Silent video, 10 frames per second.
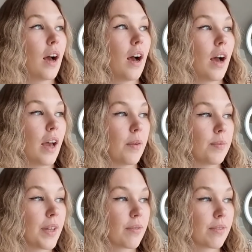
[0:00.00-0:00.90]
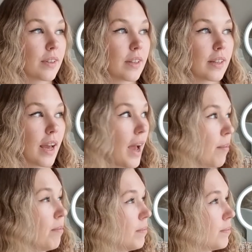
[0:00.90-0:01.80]
I definitely
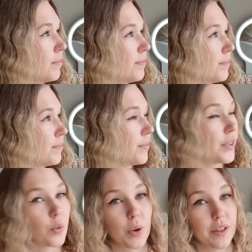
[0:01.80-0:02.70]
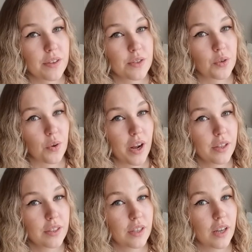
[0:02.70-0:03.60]
am. The weather is
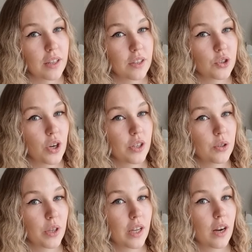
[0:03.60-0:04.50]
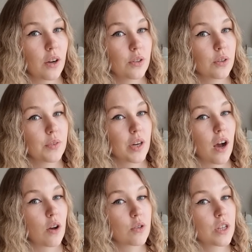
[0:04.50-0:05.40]
great and I try to get out of the
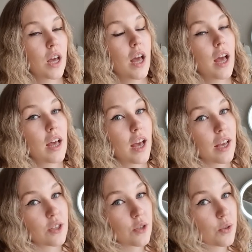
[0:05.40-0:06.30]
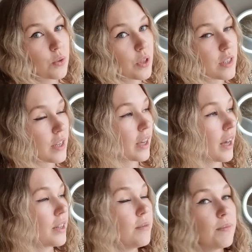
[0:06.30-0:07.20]
house as soon as I
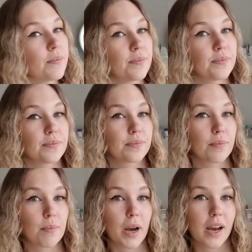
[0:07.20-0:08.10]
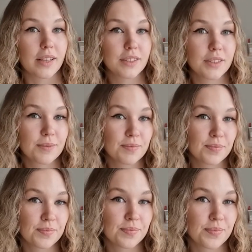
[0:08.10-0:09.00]
can. But
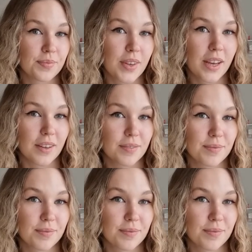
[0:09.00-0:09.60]
yeah.